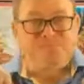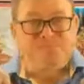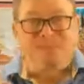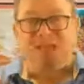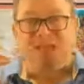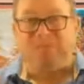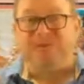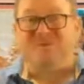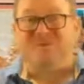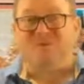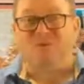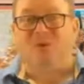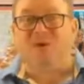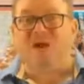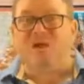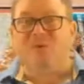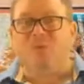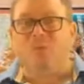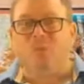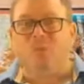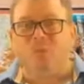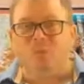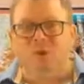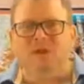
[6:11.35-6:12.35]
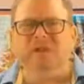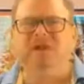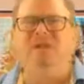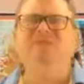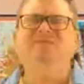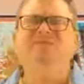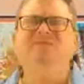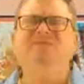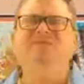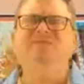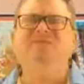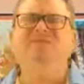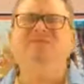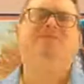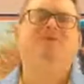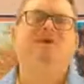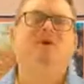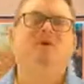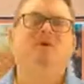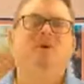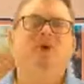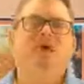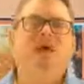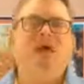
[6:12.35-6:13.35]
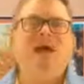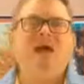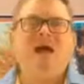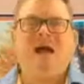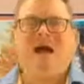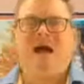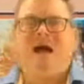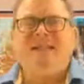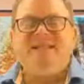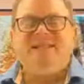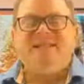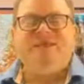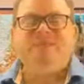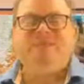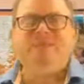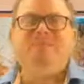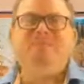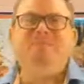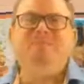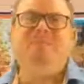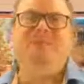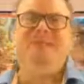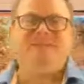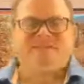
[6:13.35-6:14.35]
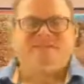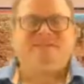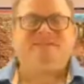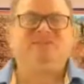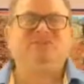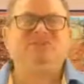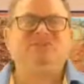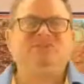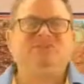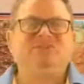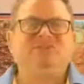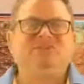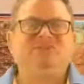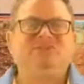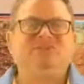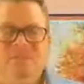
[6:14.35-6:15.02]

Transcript: Before I really figured this out, I had to go to business school